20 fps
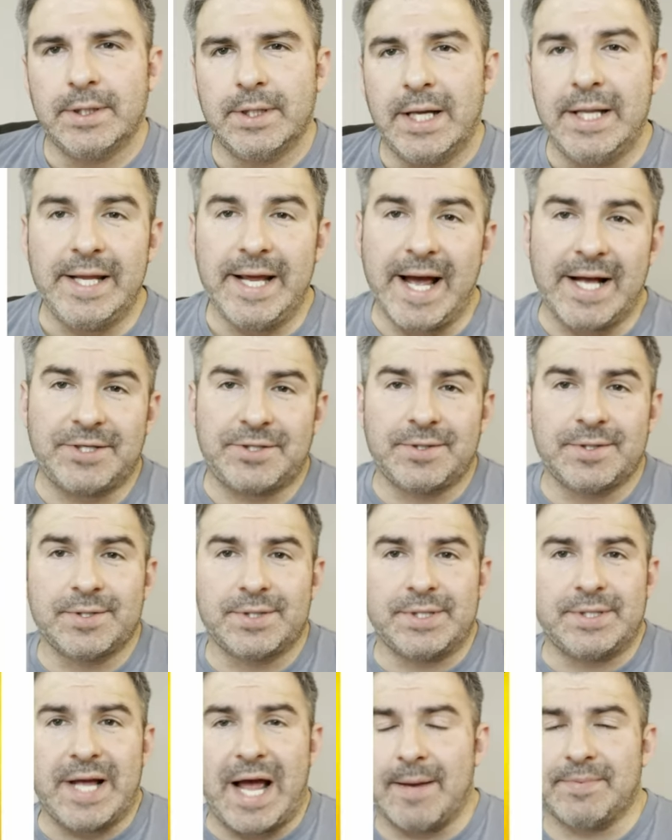And the answer
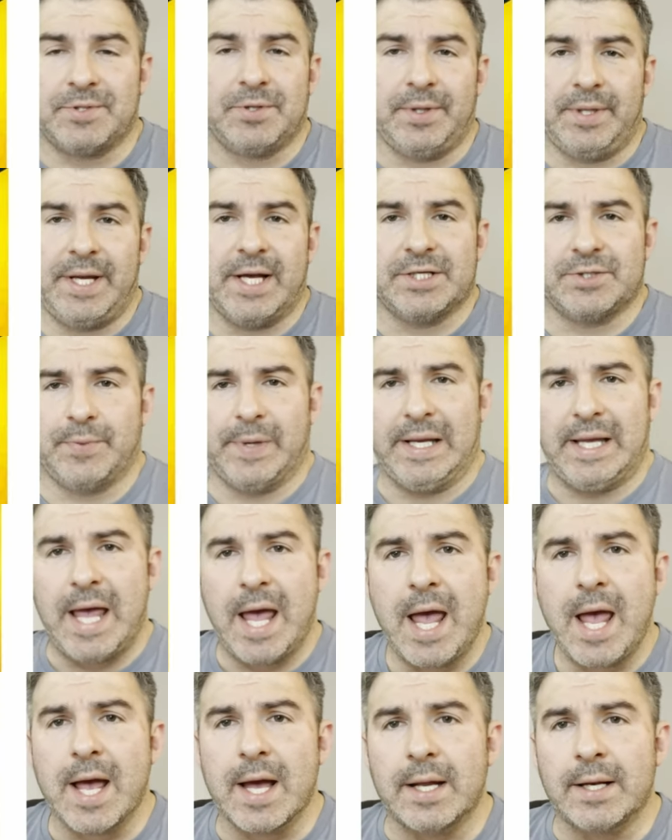is absolutely yes, we
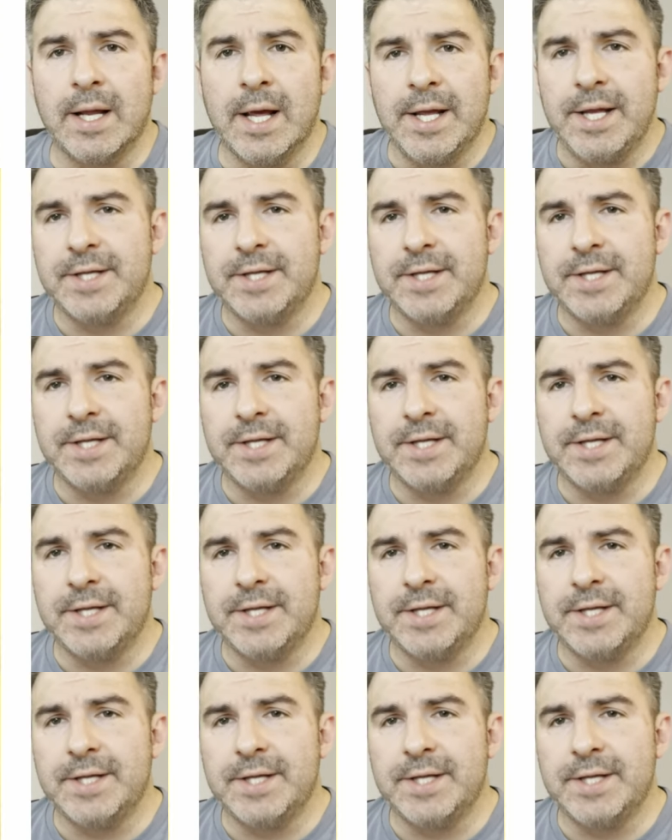can.